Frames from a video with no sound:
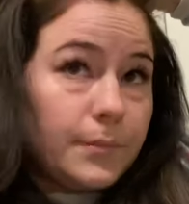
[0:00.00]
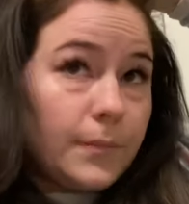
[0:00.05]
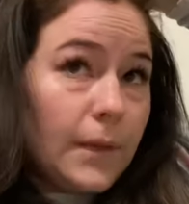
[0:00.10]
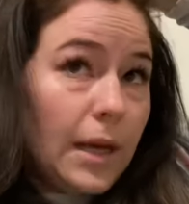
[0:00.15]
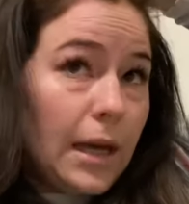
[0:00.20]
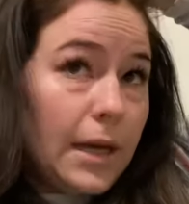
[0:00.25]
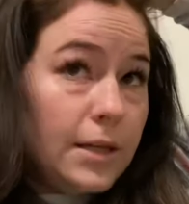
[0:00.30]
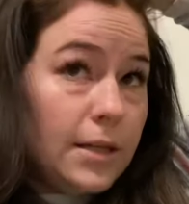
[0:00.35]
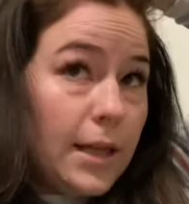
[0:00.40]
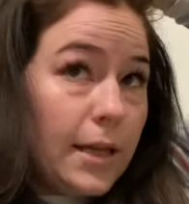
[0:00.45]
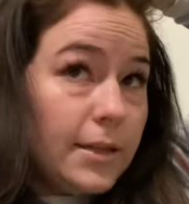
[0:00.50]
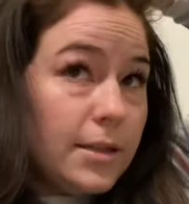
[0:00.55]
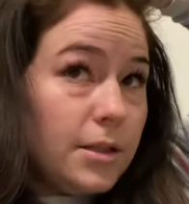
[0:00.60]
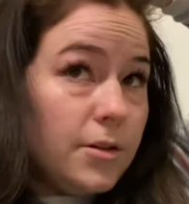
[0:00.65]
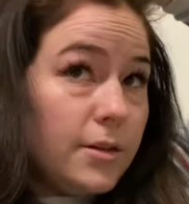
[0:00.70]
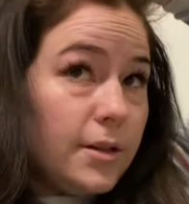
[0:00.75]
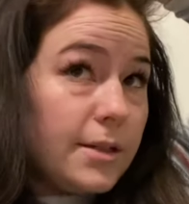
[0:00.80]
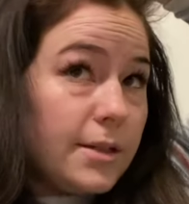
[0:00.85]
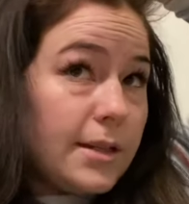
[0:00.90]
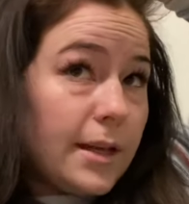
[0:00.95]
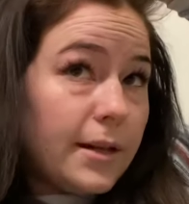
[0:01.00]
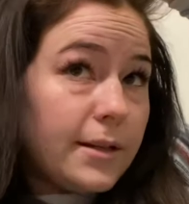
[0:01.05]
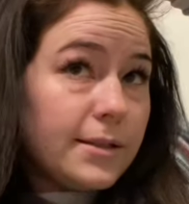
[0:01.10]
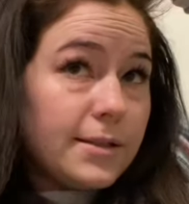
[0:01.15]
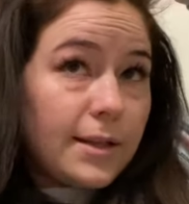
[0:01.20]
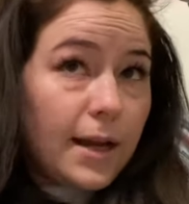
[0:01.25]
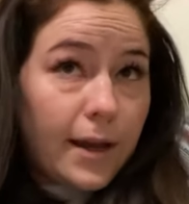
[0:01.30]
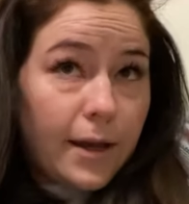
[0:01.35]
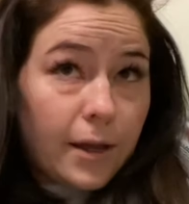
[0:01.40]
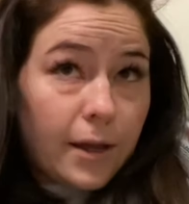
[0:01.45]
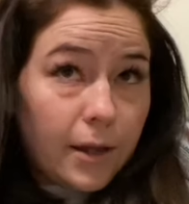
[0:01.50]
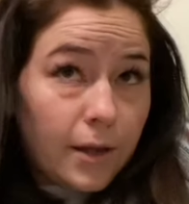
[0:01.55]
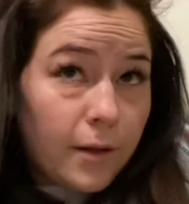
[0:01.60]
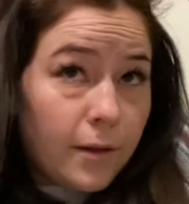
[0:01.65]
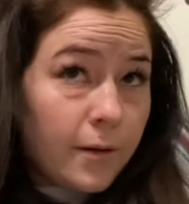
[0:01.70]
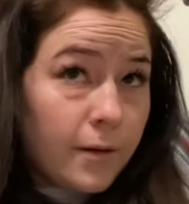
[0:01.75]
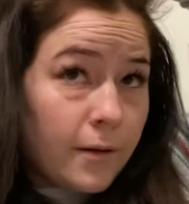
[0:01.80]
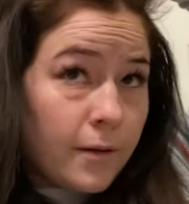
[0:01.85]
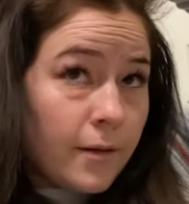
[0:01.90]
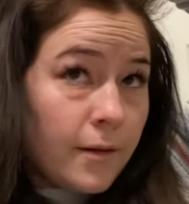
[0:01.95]
I'd like to do this
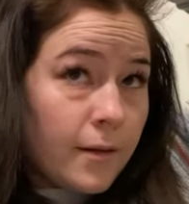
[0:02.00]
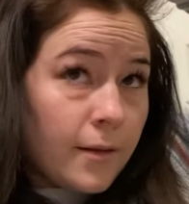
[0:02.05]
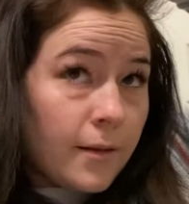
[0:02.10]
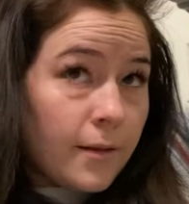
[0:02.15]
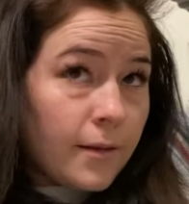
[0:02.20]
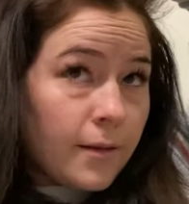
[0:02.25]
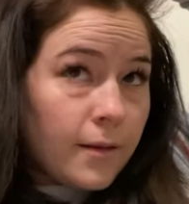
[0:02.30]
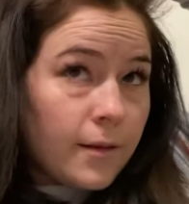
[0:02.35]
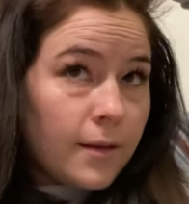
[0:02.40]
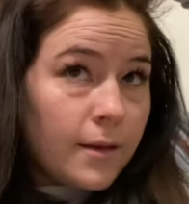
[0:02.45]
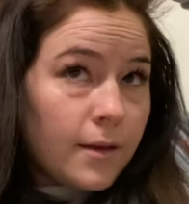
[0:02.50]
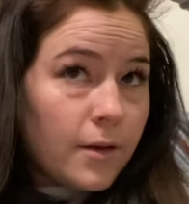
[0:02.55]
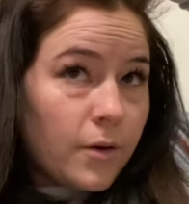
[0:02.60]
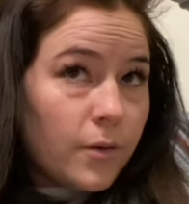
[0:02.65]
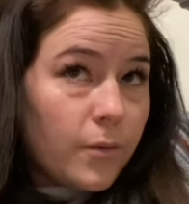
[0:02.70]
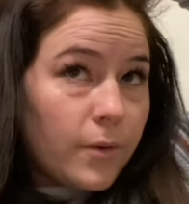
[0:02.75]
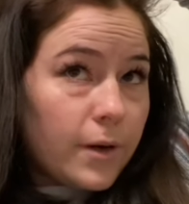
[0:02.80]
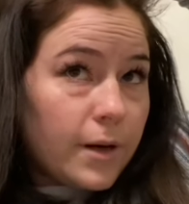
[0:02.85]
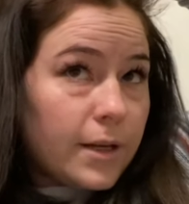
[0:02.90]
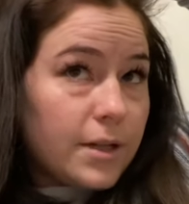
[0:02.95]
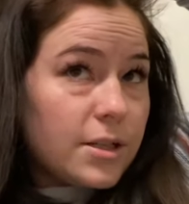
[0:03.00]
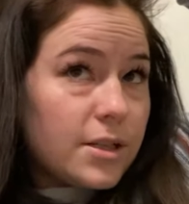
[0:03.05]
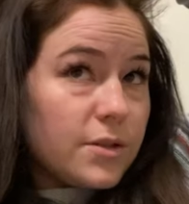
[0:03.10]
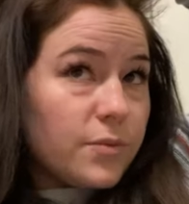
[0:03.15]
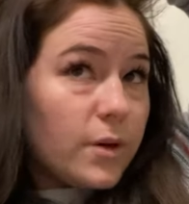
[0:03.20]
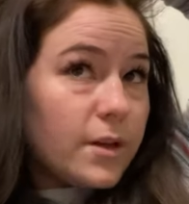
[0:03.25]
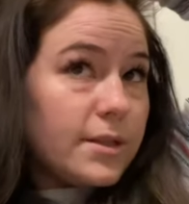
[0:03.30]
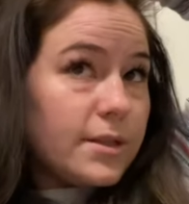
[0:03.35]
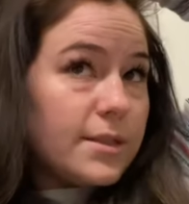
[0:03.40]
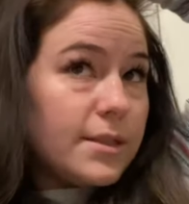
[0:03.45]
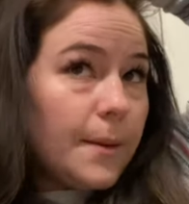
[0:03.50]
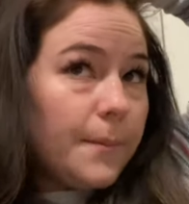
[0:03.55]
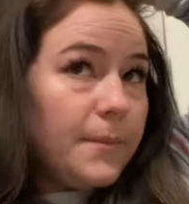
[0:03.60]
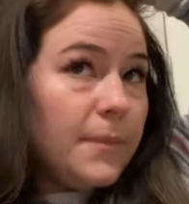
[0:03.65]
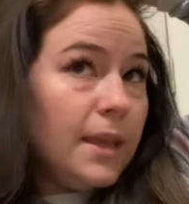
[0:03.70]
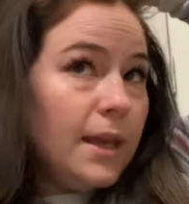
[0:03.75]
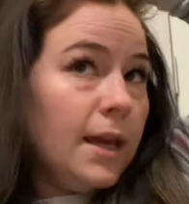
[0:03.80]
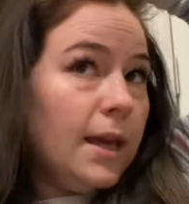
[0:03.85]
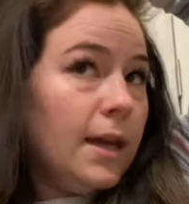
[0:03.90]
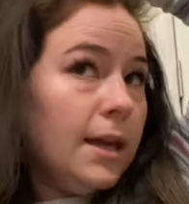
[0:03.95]
hairstyle when I just want
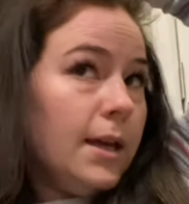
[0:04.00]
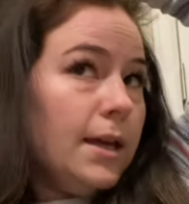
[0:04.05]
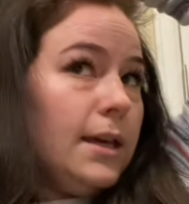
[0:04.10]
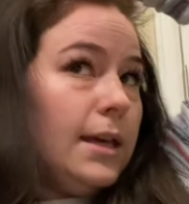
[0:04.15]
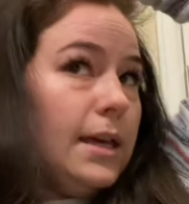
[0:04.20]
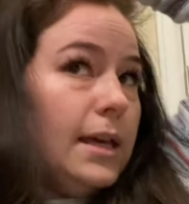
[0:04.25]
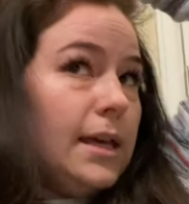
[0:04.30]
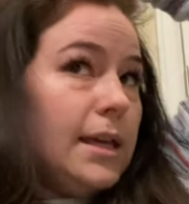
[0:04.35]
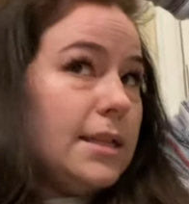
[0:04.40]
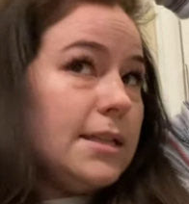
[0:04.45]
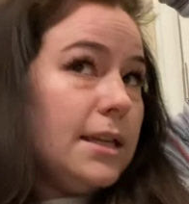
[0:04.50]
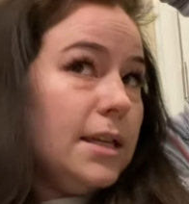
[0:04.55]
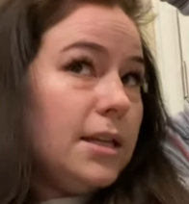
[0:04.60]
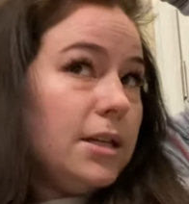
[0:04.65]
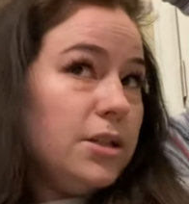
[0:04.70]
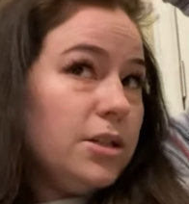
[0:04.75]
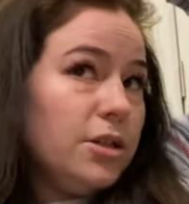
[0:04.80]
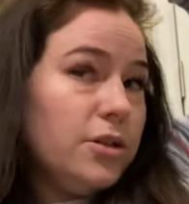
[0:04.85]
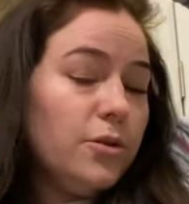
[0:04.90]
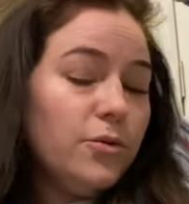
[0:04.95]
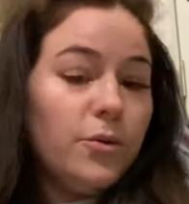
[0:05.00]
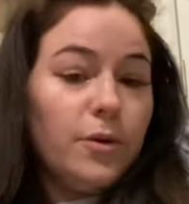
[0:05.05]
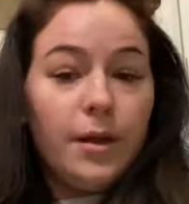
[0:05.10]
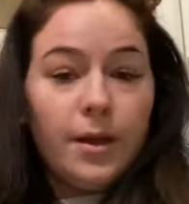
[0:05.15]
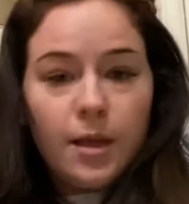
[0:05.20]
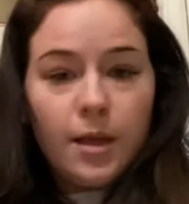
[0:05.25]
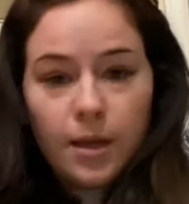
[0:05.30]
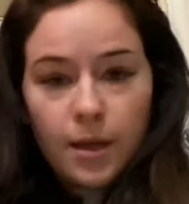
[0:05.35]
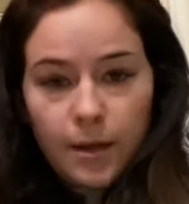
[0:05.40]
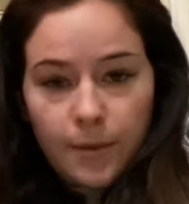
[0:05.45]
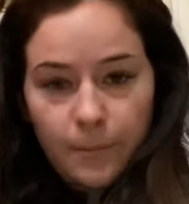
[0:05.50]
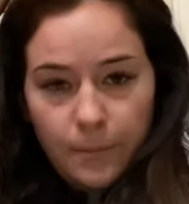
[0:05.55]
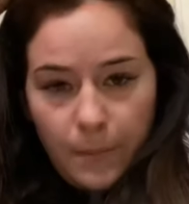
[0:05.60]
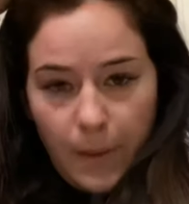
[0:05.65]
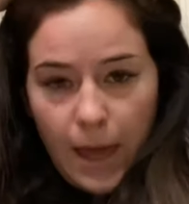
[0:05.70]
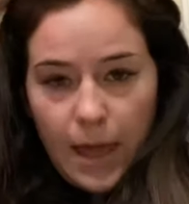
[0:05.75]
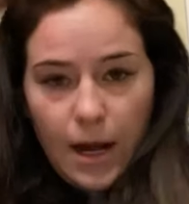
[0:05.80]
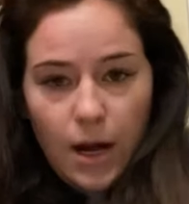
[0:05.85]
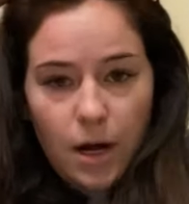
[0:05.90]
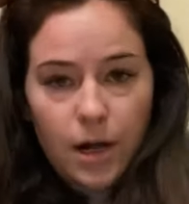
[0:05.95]
something easy to do,
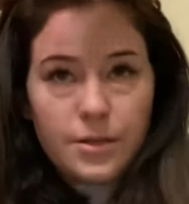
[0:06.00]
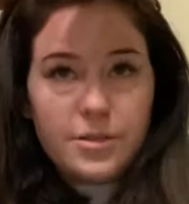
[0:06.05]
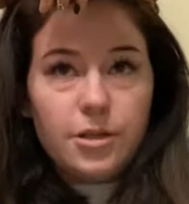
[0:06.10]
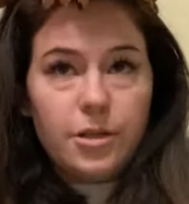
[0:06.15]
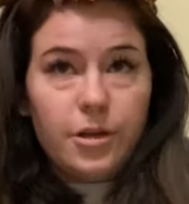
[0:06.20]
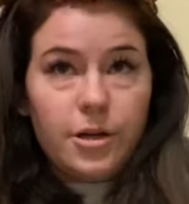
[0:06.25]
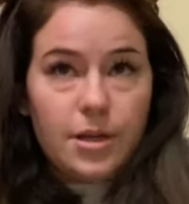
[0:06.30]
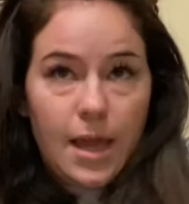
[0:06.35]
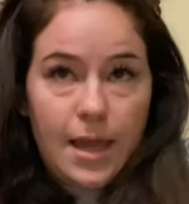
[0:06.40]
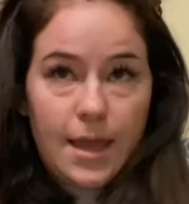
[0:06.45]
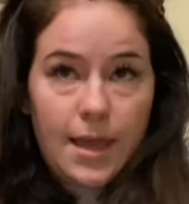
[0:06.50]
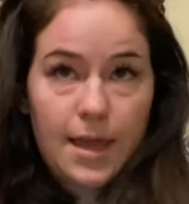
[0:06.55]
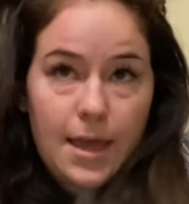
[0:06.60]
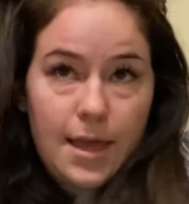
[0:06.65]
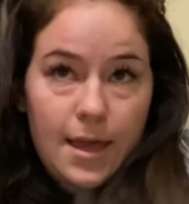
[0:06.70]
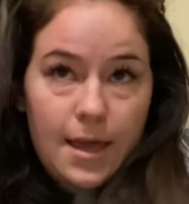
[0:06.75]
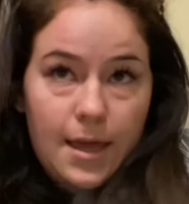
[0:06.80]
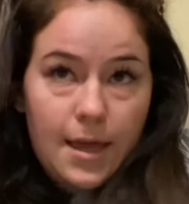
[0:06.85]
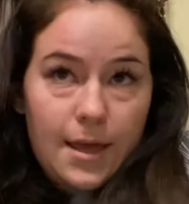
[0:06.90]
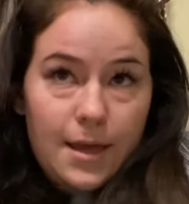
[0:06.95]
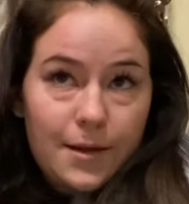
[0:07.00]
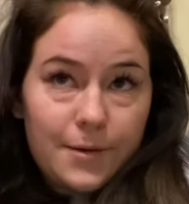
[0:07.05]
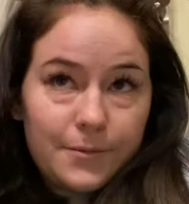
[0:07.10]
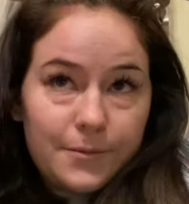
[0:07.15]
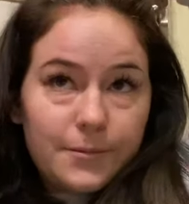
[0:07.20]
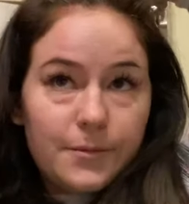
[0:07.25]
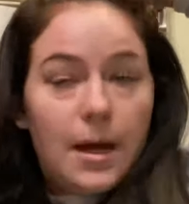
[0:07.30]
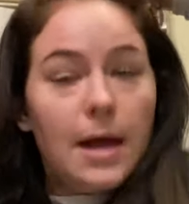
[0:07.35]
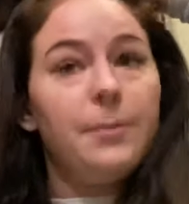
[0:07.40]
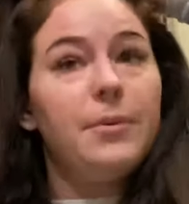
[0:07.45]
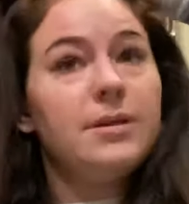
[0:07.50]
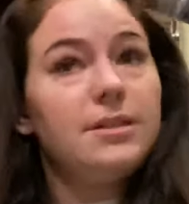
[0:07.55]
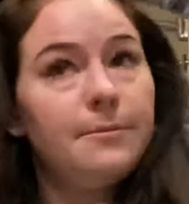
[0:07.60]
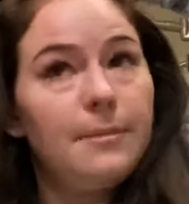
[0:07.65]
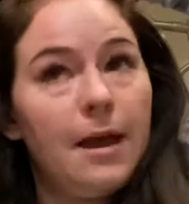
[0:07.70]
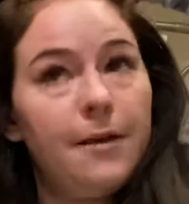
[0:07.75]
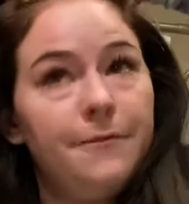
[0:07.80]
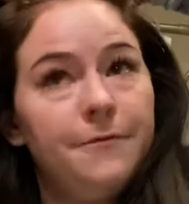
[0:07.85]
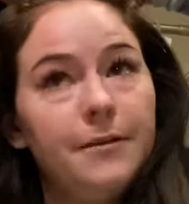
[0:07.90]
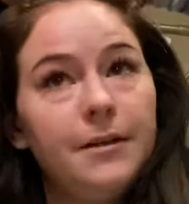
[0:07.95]
but also looked like I put some
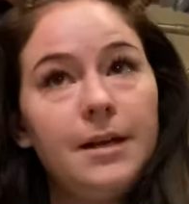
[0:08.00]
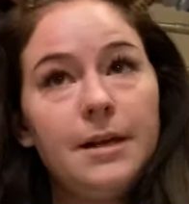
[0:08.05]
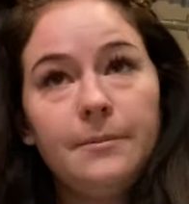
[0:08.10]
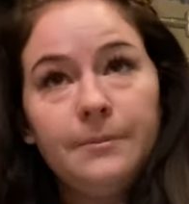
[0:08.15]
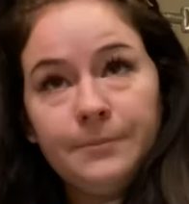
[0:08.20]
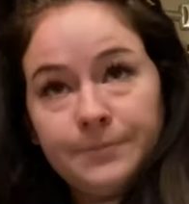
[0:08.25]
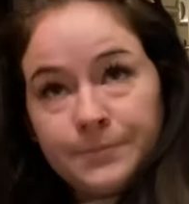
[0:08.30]
effort in.